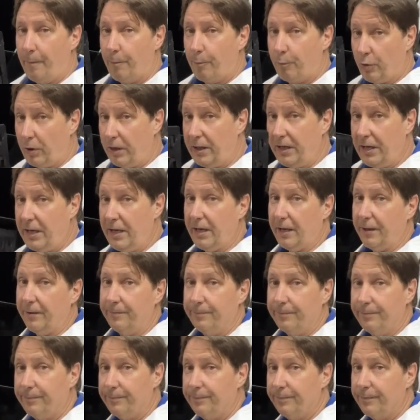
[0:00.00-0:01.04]
Pretty neat.
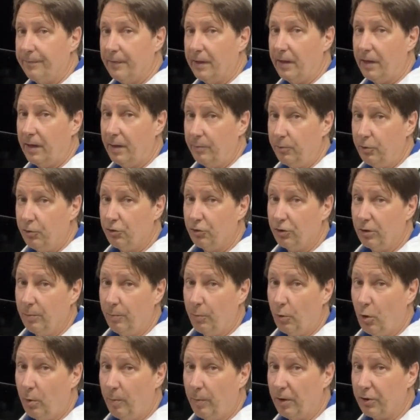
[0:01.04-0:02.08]
And I'm usually a
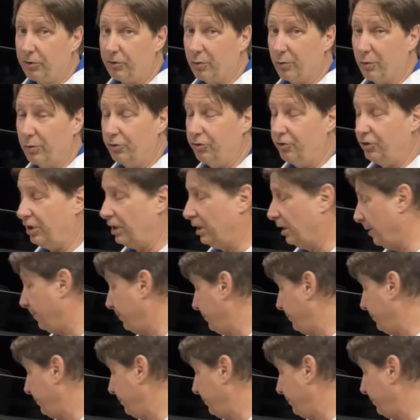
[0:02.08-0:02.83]
ball buster with GM.